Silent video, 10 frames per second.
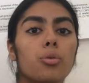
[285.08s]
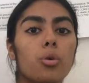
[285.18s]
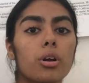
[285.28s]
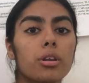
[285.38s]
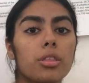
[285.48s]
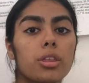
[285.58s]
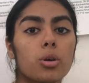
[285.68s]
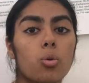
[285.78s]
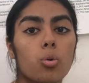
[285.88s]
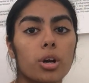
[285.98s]
For
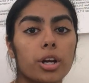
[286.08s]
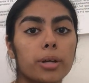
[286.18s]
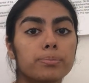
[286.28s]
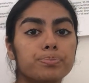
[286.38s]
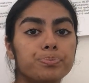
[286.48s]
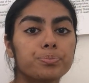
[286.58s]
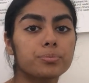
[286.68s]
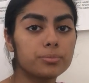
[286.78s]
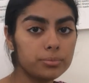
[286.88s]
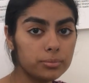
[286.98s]
the order,
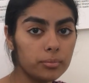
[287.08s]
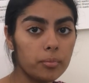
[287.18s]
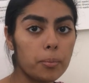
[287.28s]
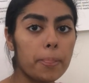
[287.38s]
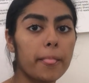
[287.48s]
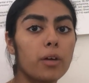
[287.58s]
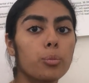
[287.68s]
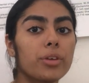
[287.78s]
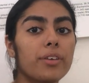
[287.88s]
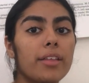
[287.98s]

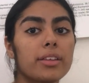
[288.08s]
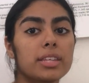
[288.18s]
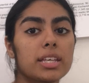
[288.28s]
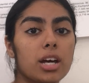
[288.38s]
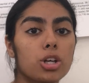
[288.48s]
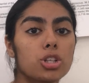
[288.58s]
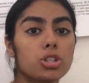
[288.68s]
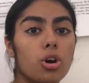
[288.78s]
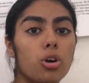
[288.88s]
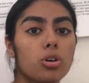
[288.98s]
we found that the younger
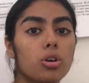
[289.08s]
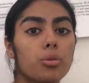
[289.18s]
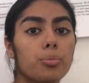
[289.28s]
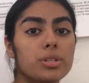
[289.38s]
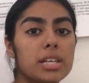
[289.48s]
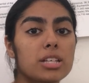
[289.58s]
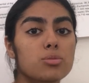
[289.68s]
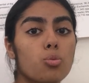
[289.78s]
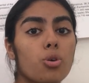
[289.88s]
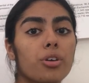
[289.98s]
dog
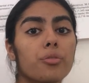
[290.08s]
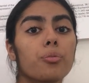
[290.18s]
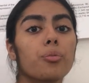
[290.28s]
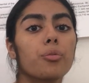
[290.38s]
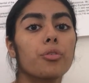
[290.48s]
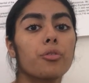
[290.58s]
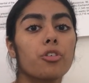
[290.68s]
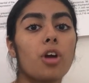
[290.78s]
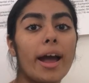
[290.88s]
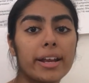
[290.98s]
possessed more
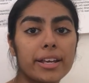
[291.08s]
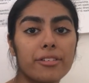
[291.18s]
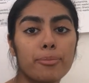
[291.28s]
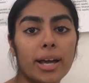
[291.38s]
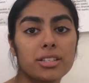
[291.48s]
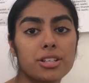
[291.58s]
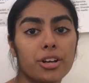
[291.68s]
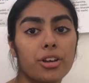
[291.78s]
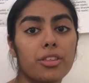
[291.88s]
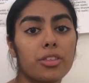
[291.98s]
variety of
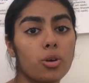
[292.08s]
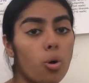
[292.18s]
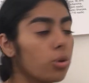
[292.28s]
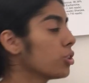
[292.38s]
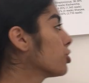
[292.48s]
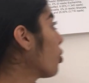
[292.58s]
bacteria than the older